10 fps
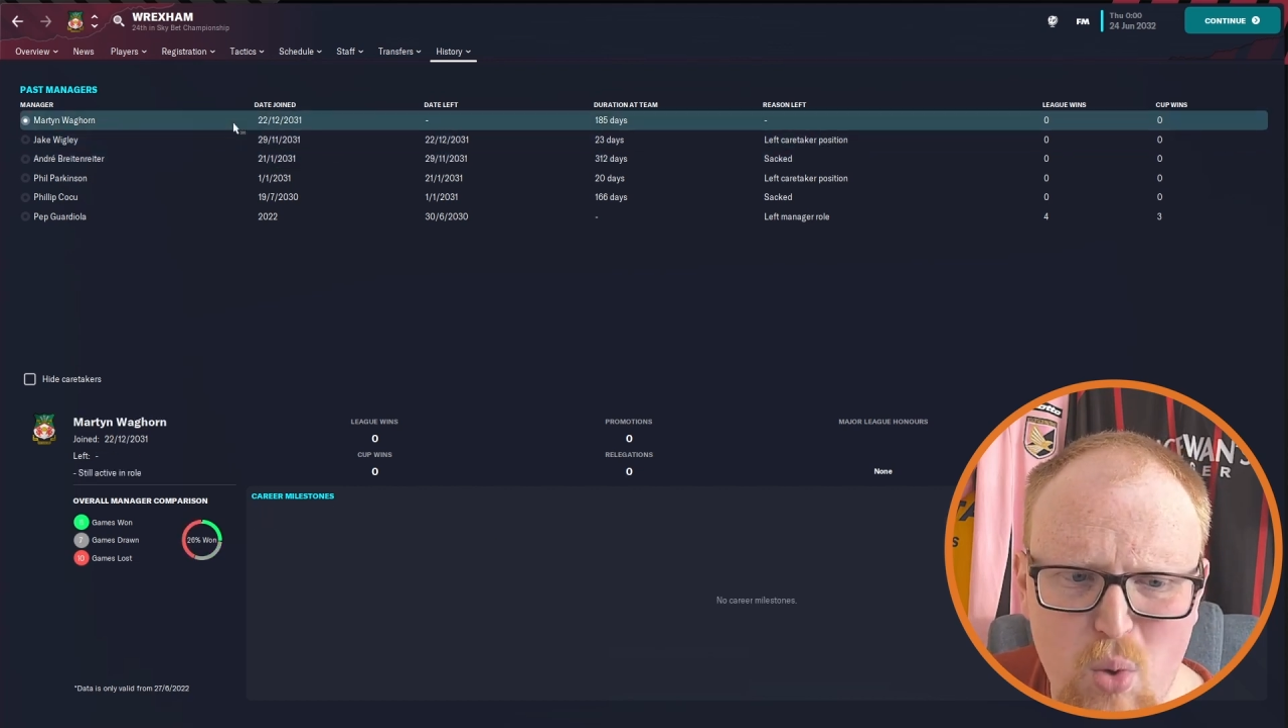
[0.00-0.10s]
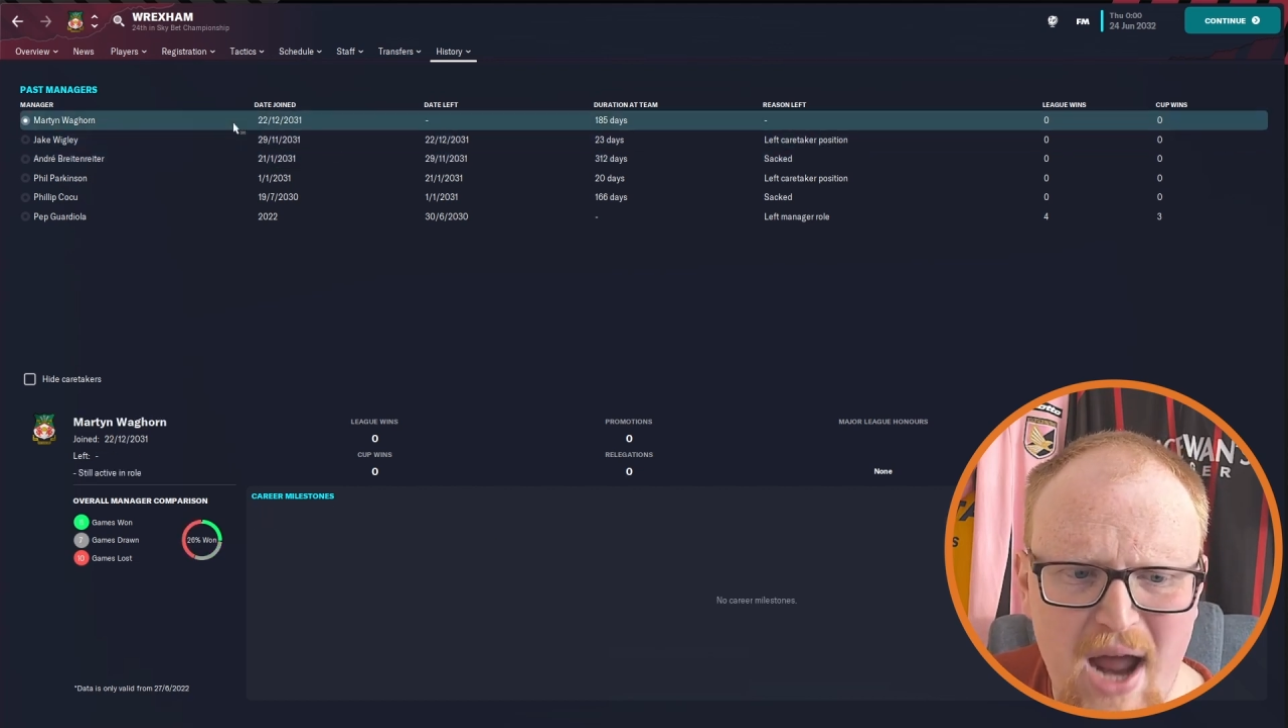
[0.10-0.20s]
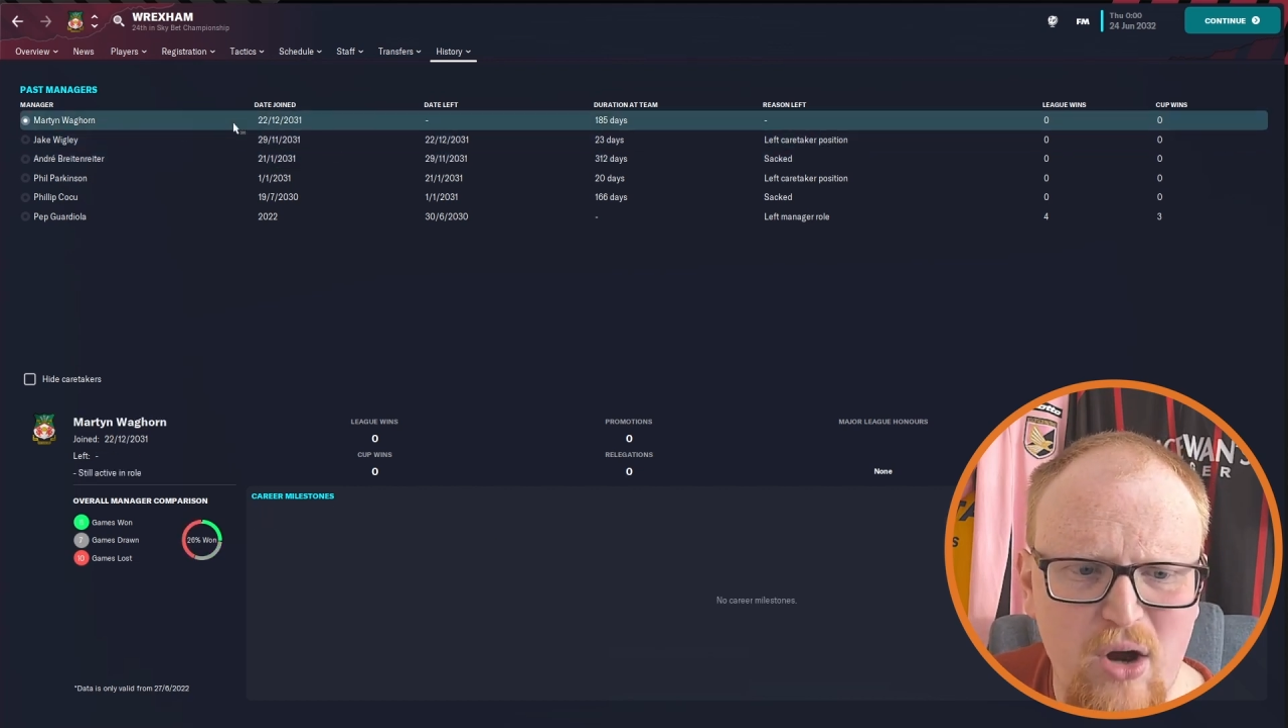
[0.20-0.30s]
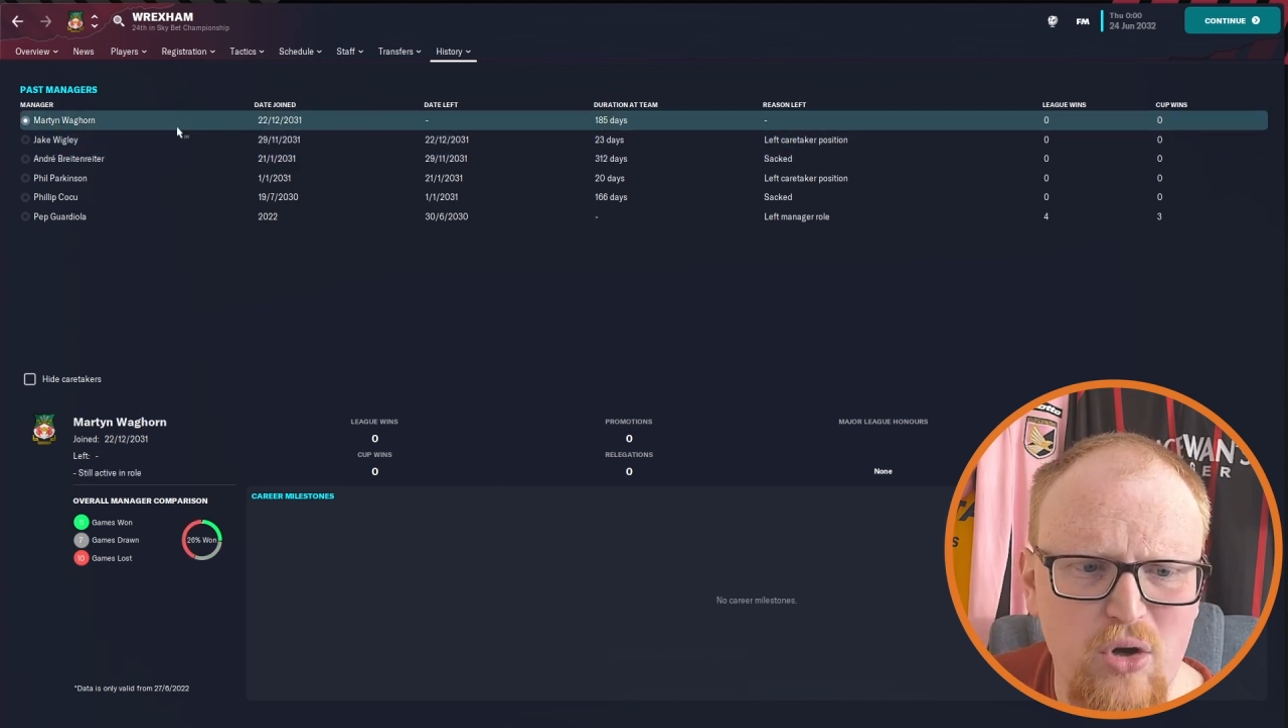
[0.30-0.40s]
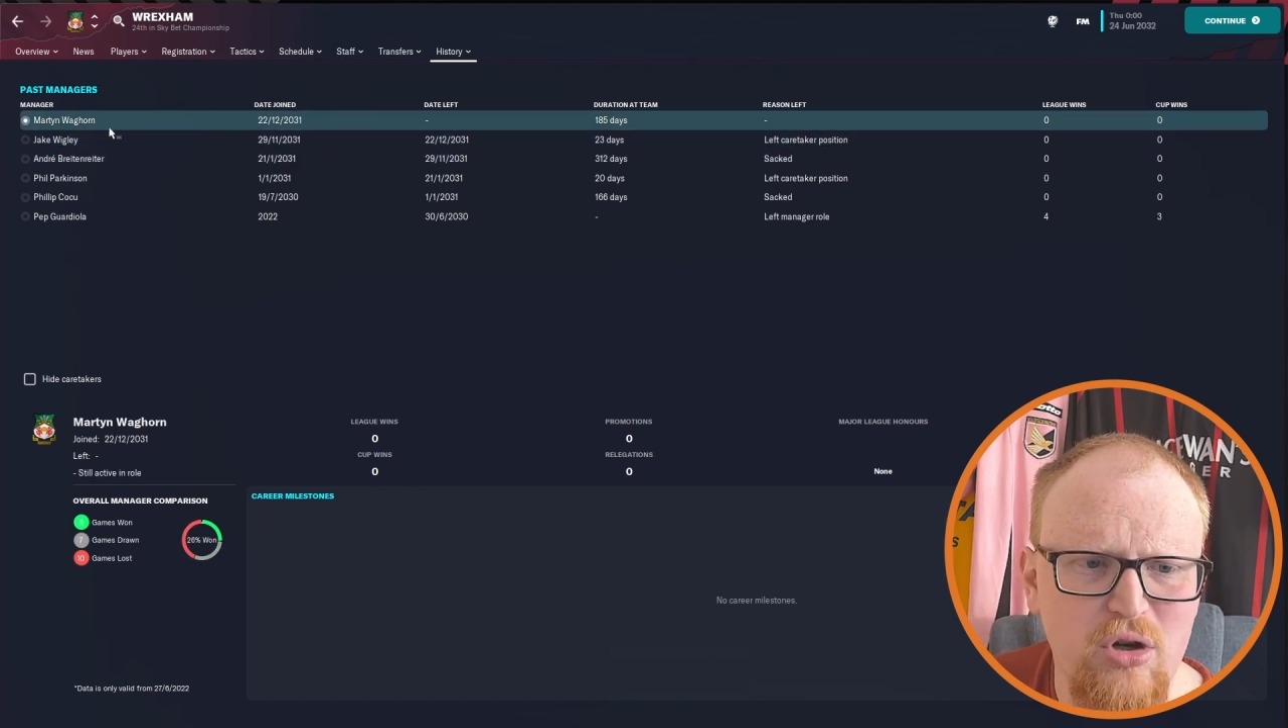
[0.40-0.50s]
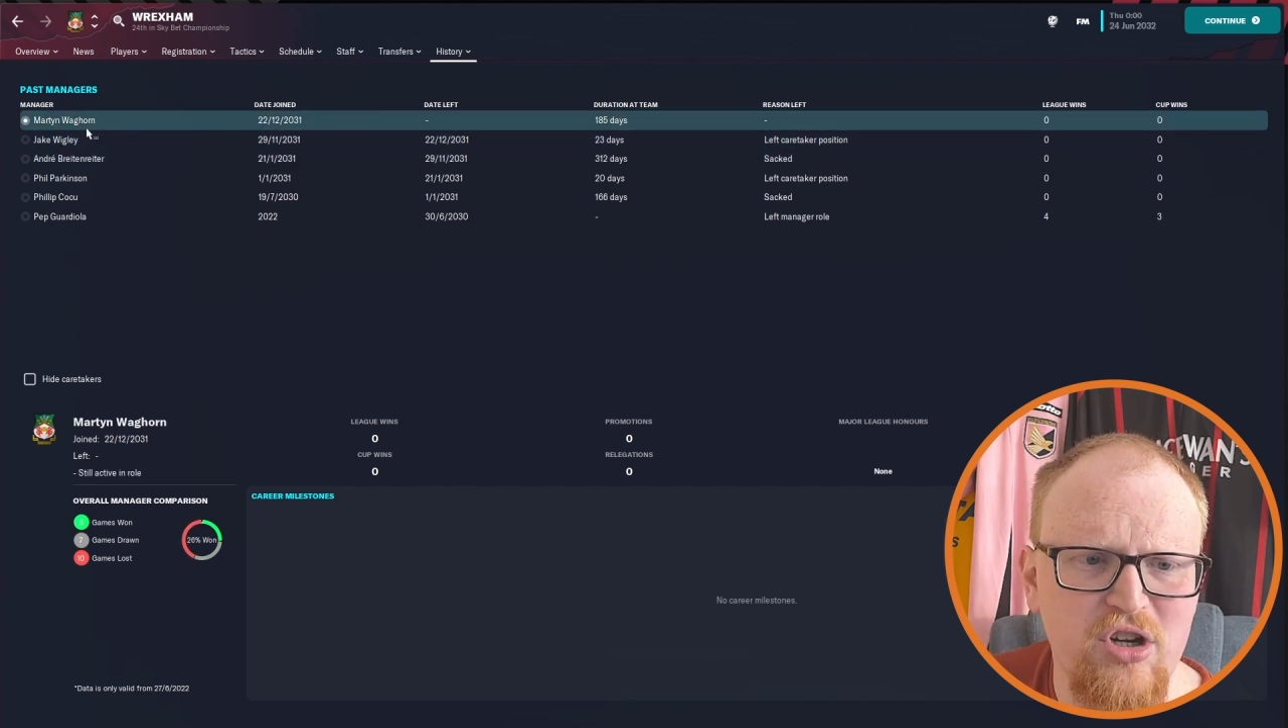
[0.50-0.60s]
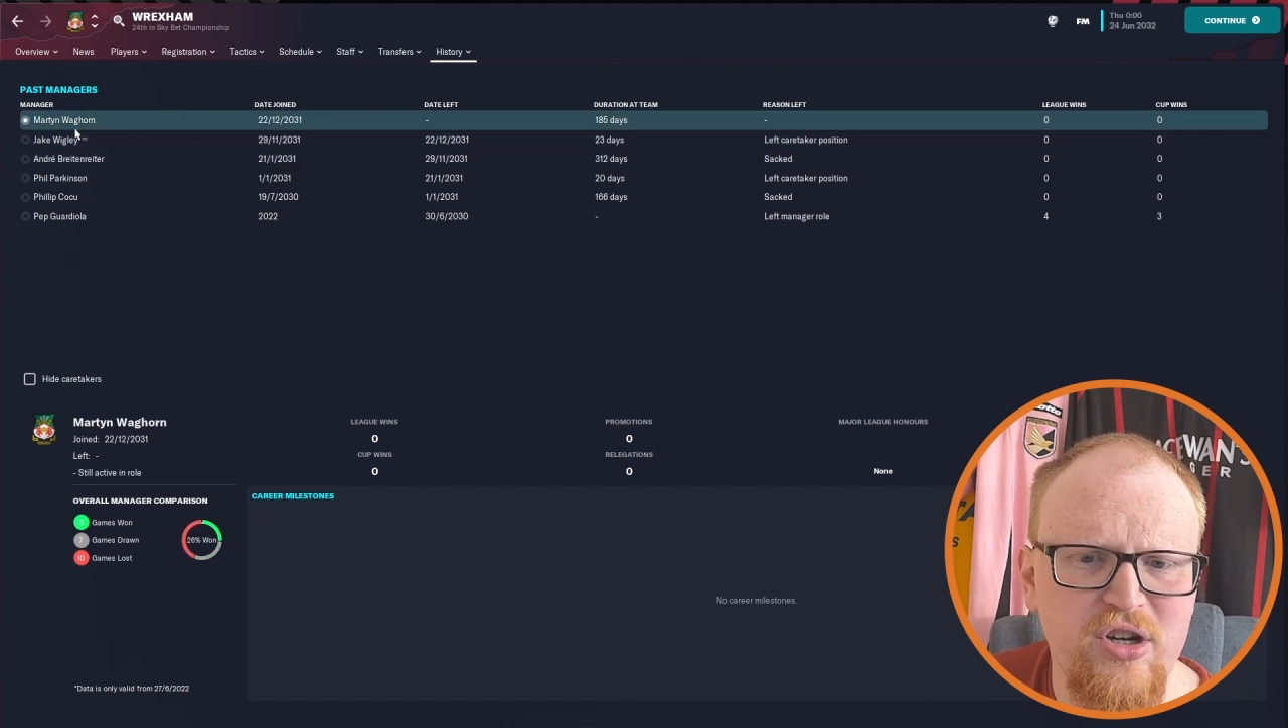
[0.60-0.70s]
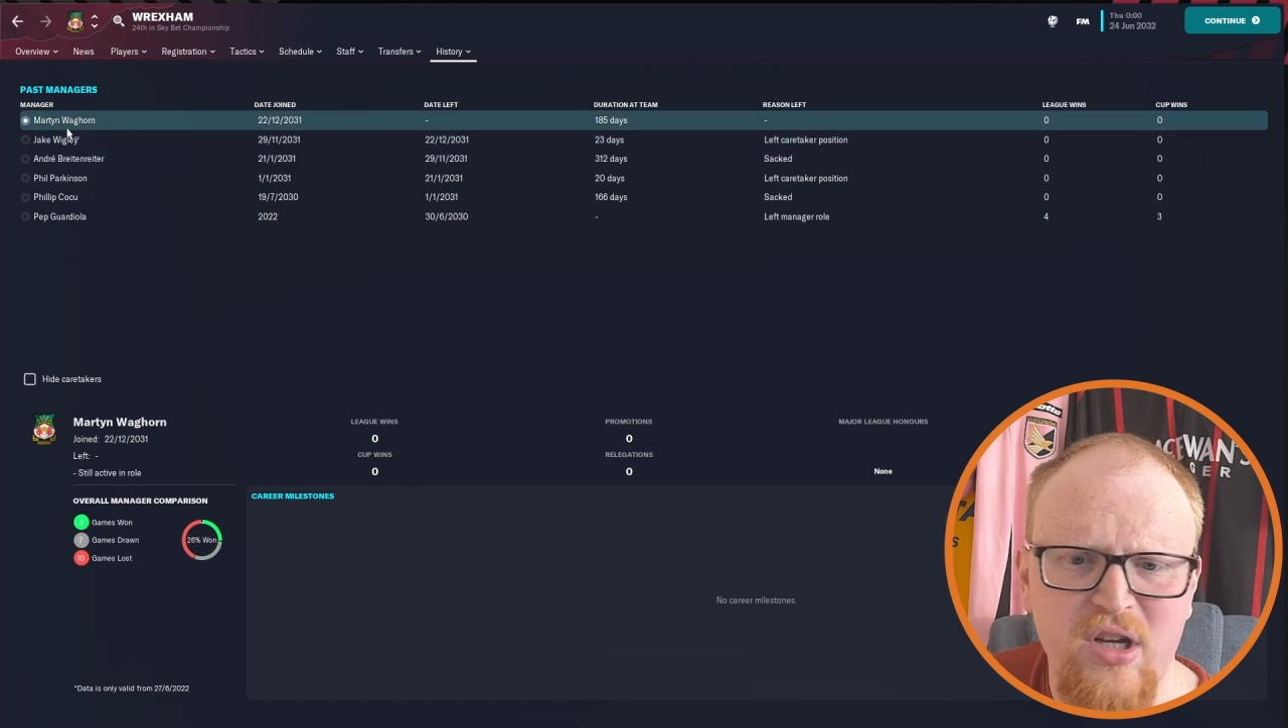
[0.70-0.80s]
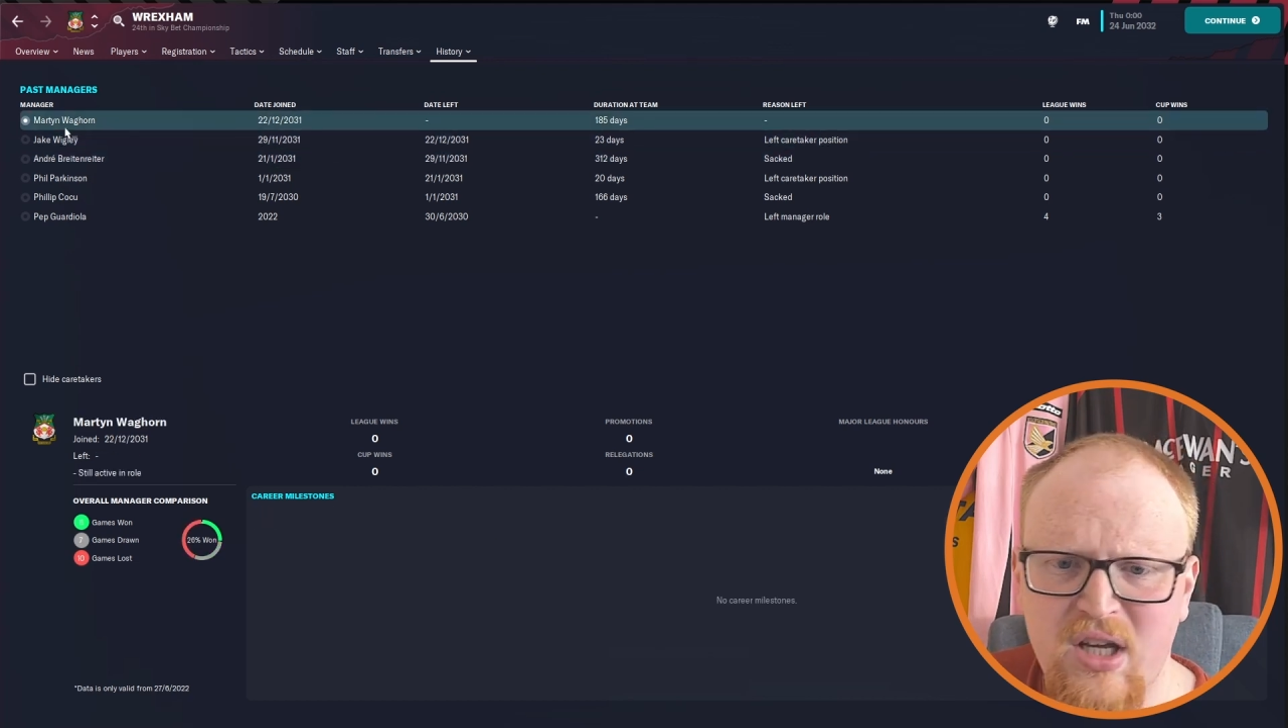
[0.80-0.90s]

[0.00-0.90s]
Waghorn,